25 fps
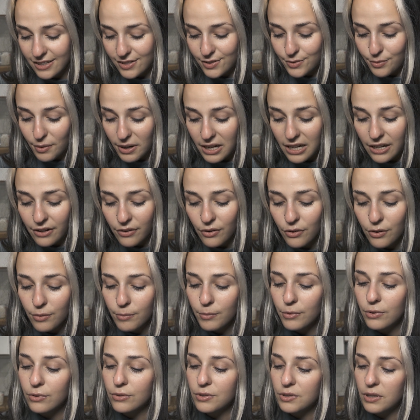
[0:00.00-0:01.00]
it's really
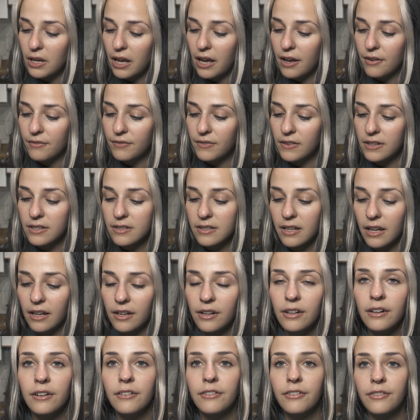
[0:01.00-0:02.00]
normal to have this
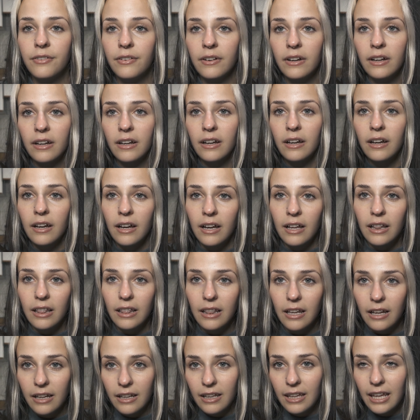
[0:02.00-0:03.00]
kind of
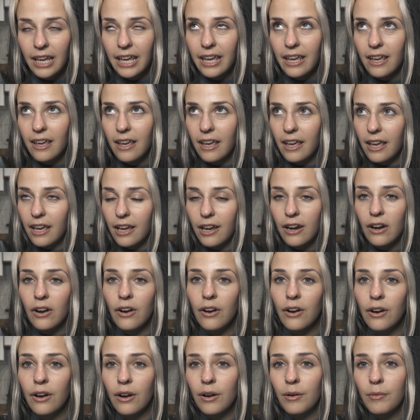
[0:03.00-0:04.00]
like
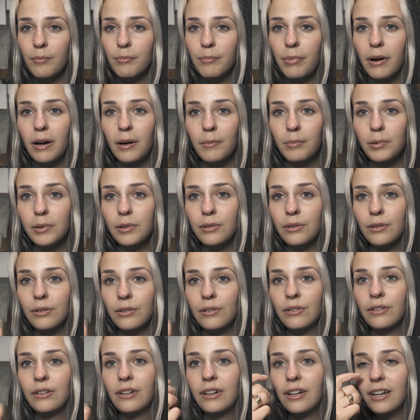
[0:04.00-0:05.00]
air
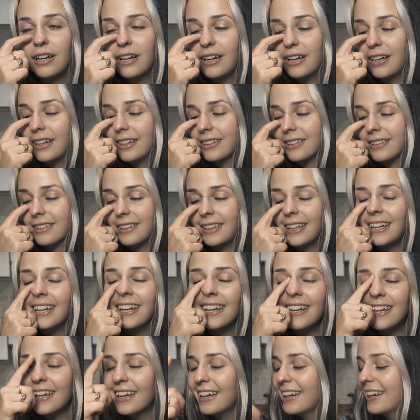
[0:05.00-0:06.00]
bubble
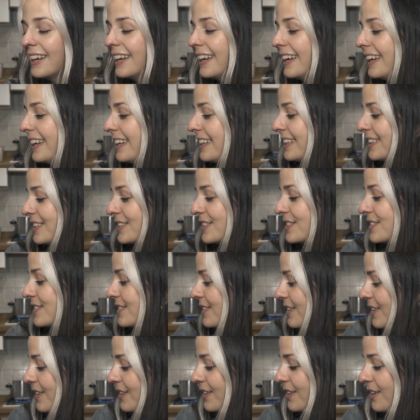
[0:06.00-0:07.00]
thing.
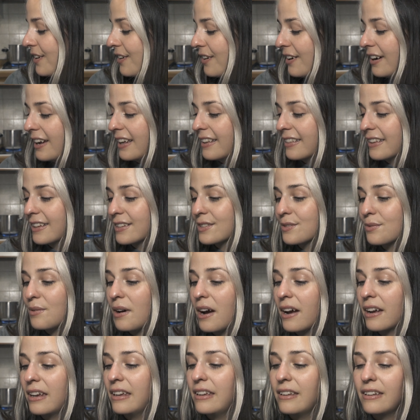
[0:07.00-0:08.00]
So, and that's
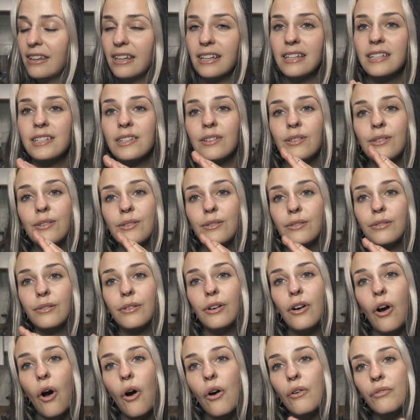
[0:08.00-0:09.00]
why you need to
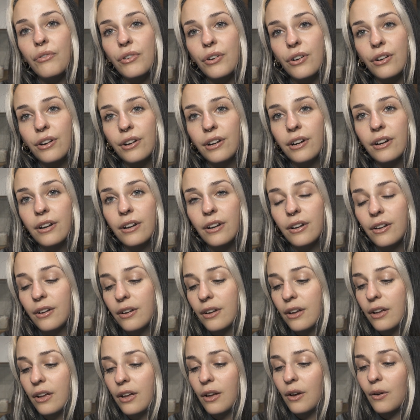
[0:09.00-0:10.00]
cover
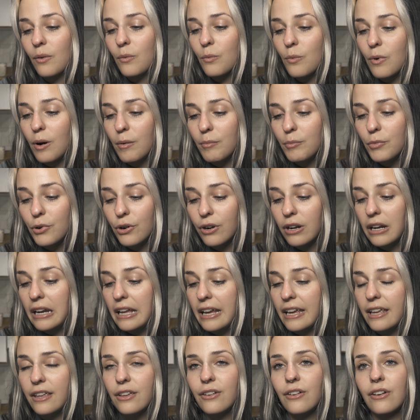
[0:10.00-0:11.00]
one more
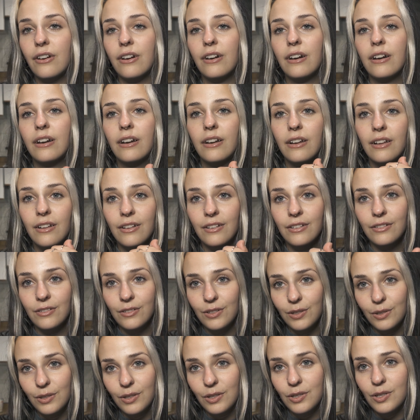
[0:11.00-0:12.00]
layer
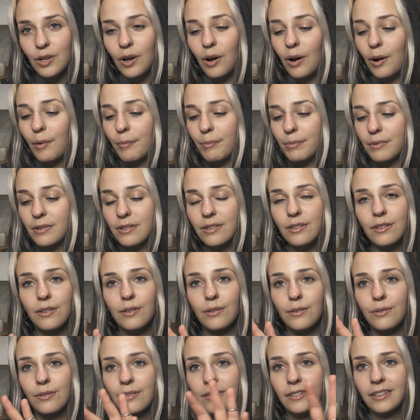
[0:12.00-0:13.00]
to the top
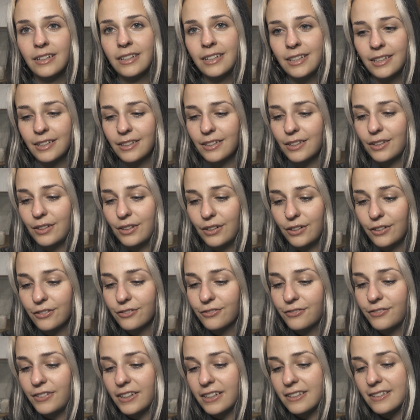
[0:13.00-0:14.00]
to you
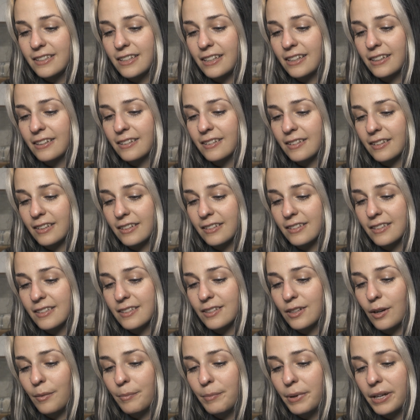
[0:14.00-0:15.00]
know, fix it and
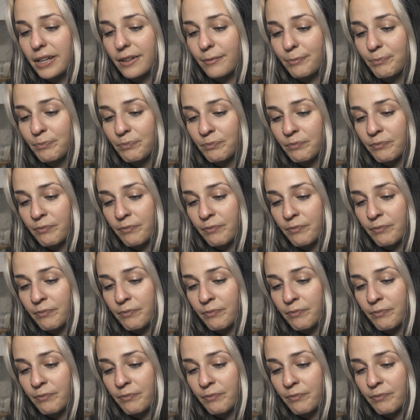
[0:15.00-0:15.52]
stop it.